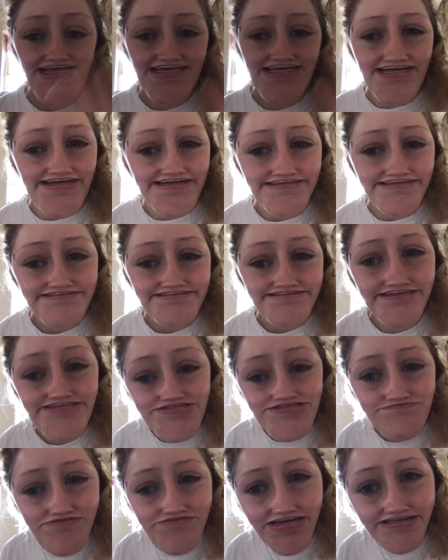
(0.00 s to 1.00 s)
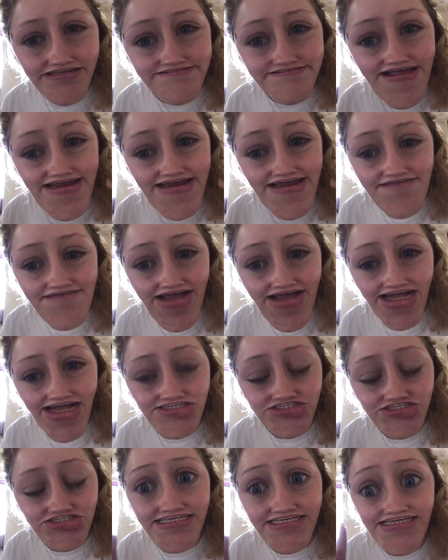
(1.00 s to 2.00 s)
Hi guys, I just realised I never
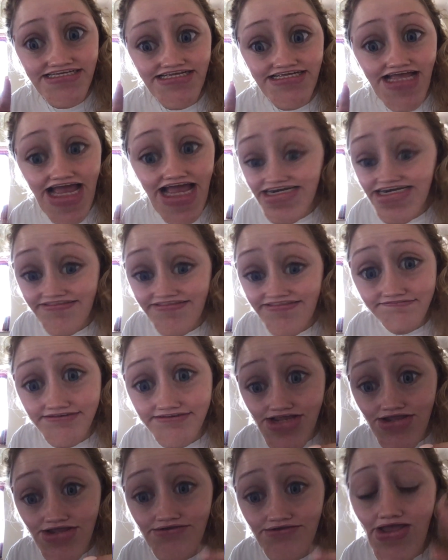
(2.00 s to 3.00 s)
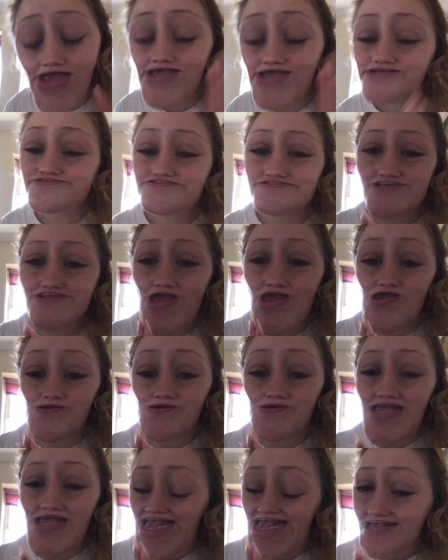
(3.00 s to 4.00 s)
actually ended this video.
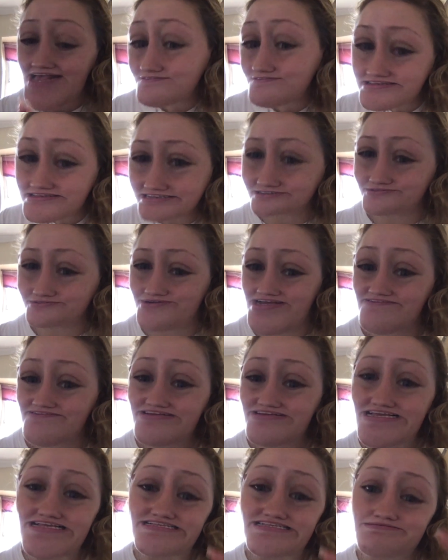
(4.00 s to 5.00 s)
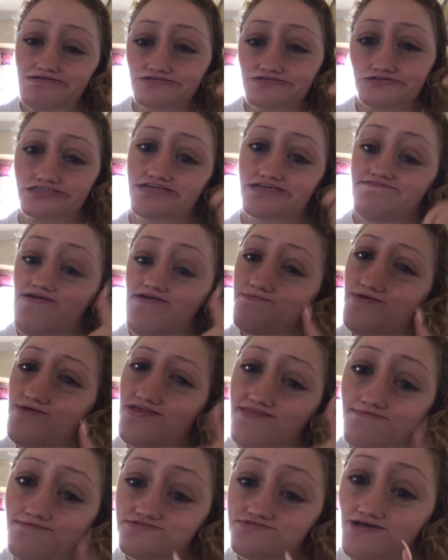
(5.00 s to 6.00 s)
So if you did enjoy it, please make sure to give it a big
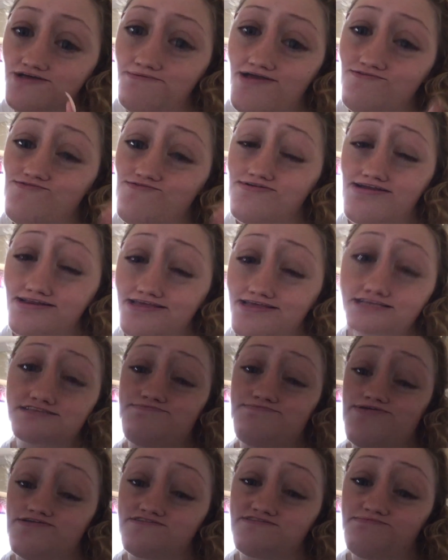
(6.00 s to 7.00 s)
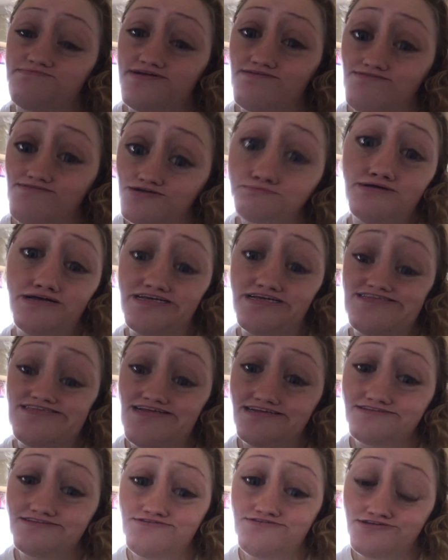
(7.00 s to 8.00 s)
thumbs up. I really exposed my real
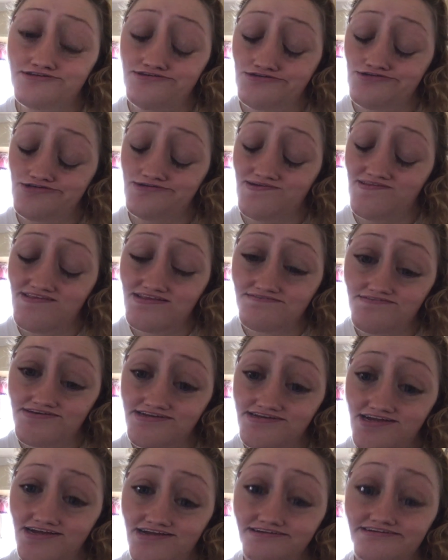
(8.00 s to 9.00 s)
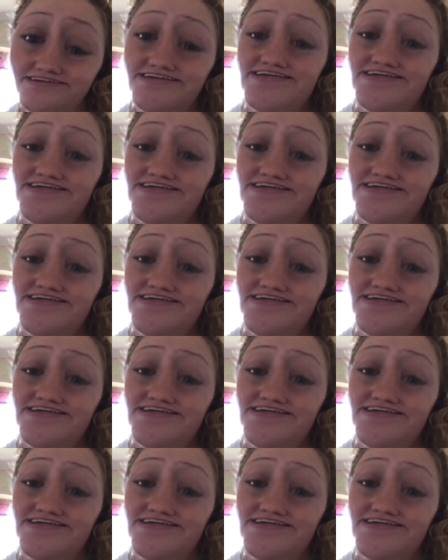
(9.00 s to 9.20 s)
personality to you in this video.